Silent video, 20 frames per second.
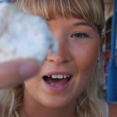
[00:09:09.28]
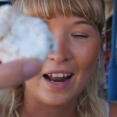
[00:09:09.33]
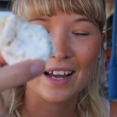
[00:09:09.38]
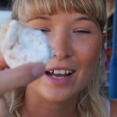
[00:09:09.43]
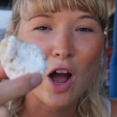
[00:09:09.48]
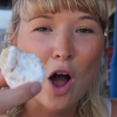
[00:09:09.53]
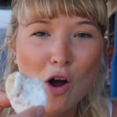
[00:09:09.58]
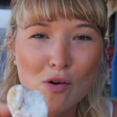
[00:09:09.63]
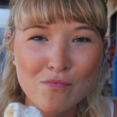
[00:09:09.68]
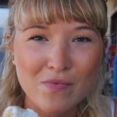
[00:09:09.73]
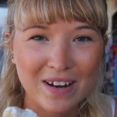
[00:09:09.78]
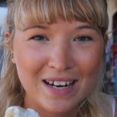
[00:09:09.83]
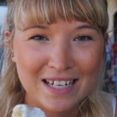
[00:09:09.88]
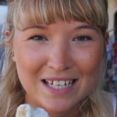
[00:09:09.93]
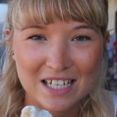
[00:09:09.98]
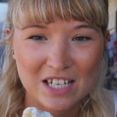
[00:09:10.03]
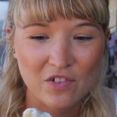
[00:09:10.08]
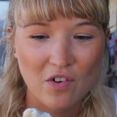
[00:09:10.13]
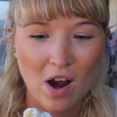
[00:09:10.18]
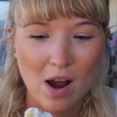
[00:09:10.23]
I can't really
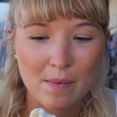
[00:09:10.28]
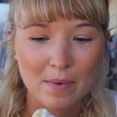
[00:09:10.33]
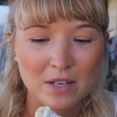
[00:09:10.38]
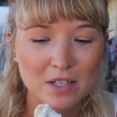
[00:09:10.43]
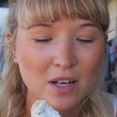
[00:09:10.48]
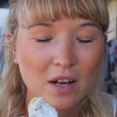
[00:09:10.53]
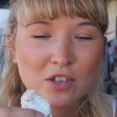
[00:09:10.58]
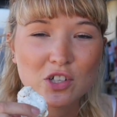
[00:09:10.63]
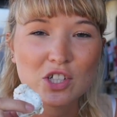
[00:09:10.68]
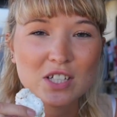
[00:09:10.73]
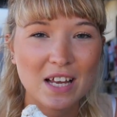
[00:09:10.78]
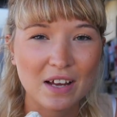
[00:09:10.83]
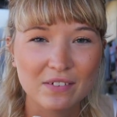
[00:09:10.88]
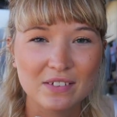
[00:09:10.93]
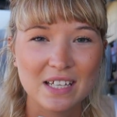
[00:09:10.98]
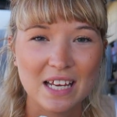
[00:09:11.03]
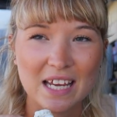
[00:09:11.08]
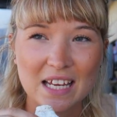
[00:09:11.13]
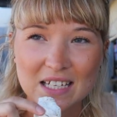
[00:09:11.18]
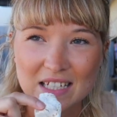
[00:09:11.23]
describe it, so I just have
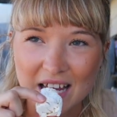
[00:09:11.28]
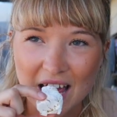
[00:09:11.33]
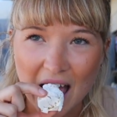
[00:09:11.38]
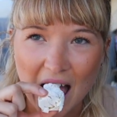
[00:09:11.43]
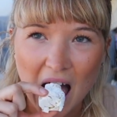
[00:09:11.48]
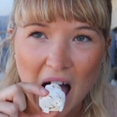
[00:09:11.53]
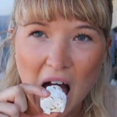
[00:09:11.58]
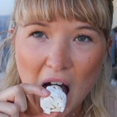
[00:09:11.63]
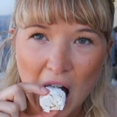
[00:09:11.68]
to eat it.